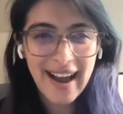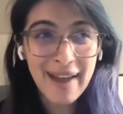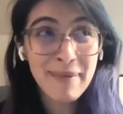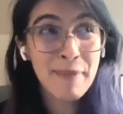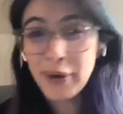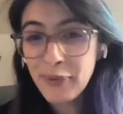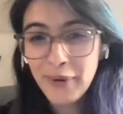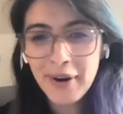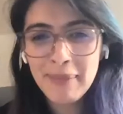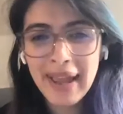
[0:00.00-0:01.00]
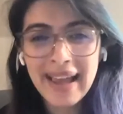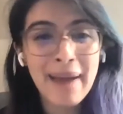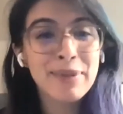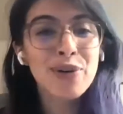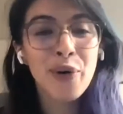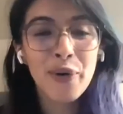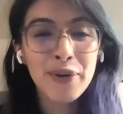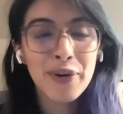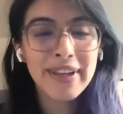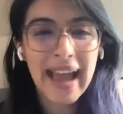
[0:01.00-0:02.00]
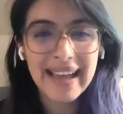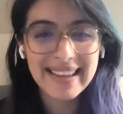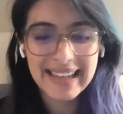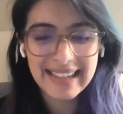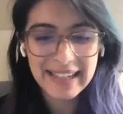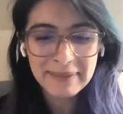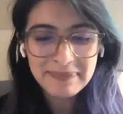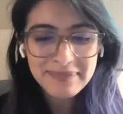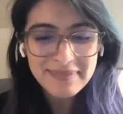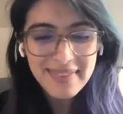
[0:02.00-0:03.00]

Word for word: I'm a bookworm and I'm a total cat lady.